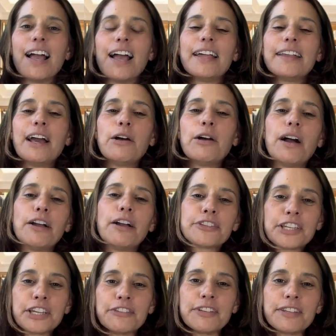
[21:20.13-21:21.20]
And now
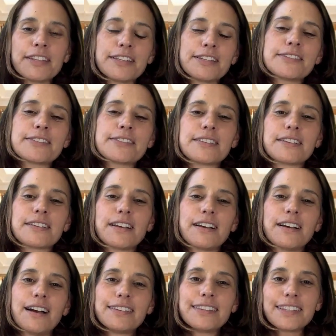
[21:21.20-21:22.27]
I've given these
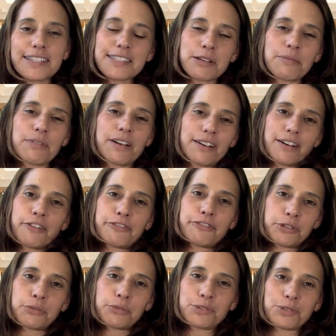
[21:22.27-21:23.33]
at least a, a
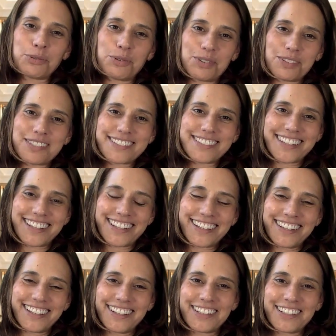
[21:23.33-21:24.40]
few tools
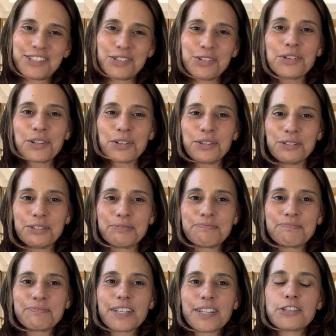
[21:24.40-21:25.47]
today to you
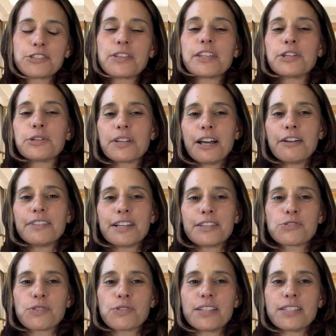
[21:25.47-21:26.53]
so that you can have
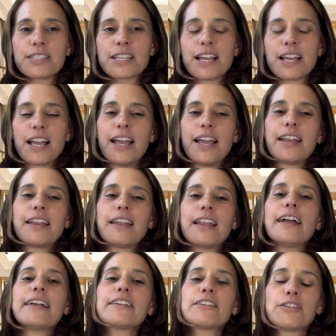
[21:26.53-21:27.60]
less stress. And
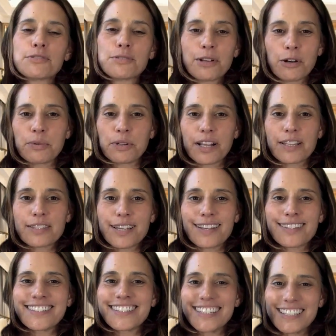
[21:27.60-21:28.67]
I can also help your
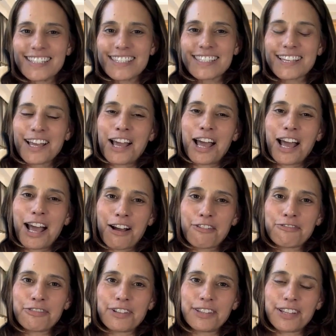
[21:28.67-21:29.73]
attendees
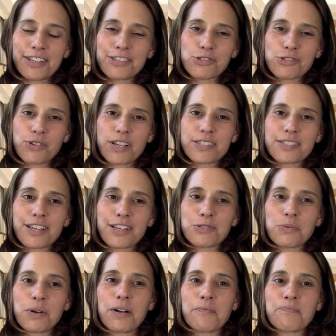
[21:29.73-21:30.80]
have less stress
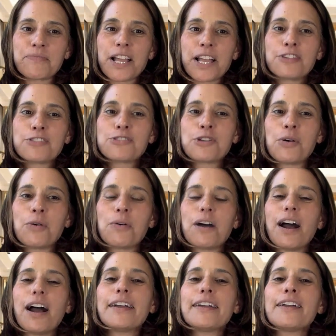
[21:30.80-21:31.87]
as well. So
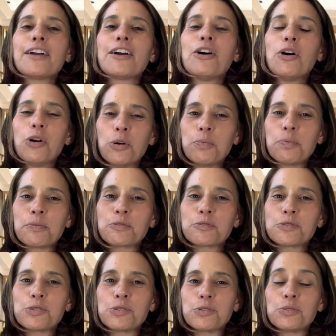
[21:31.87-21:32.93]
I hope
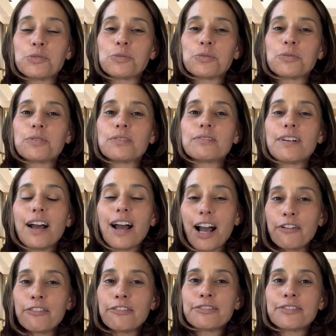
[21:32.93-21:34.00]
to
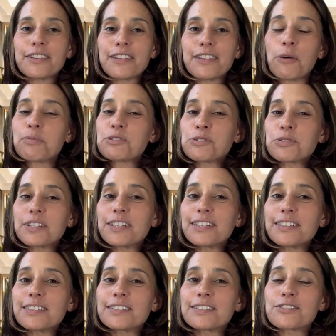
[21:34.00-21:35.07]
have the
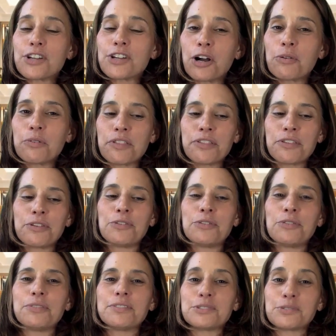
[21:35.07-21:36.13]
opportunity to talk with
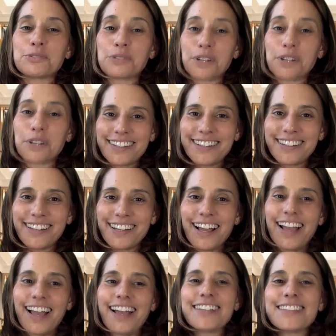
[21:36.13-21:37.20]
you directly
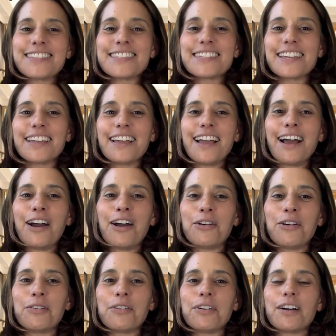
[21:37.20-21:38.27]
and see
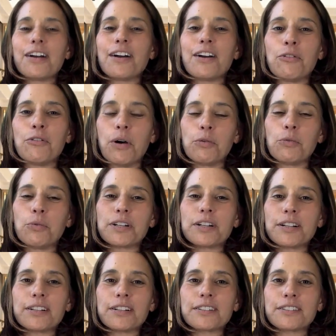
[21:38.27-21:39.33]
how what
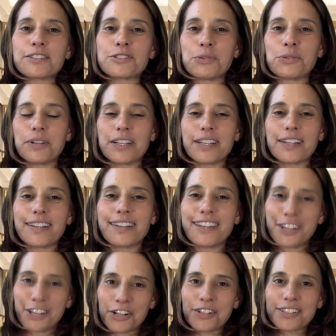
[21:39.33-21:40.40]
we're doing
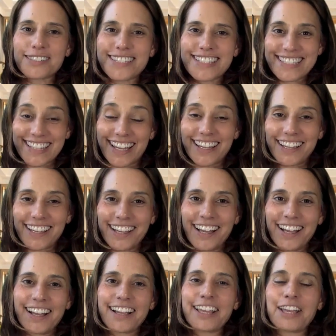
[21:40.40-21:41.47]
here today
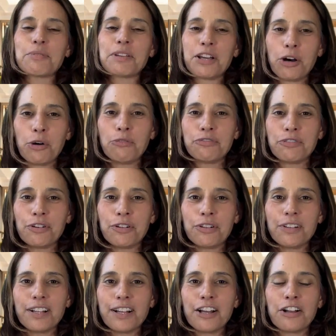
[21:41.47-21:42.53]
can be
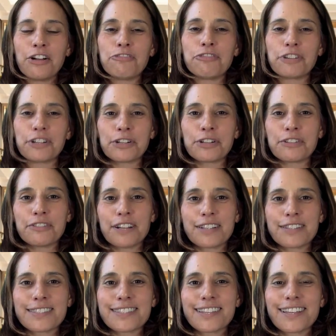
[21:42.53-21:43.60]
helpful for your
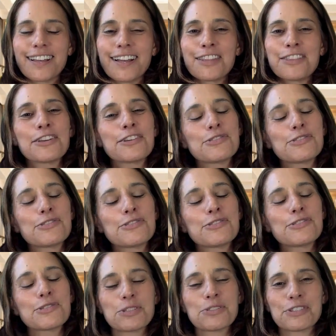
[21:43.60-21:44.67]
events. Thank you
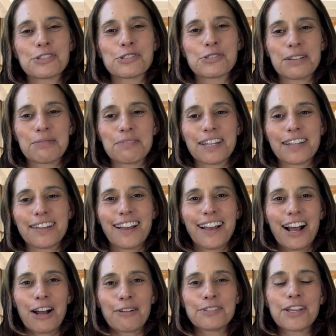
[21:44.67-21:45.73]
so much for joining
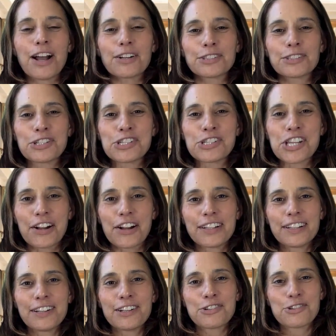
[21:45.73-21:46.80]
me. I'm Dr.
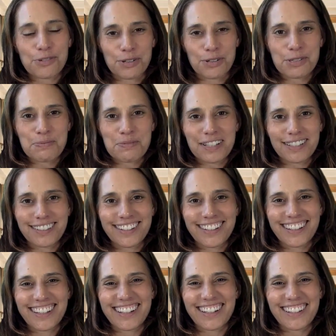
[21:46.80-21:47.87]
Sharon Grossman,
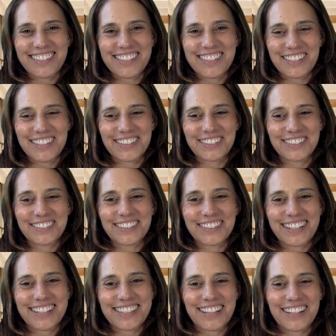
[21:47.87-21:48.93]
and I'll see you
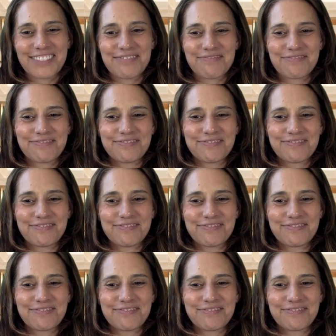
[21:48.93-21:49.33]
next time.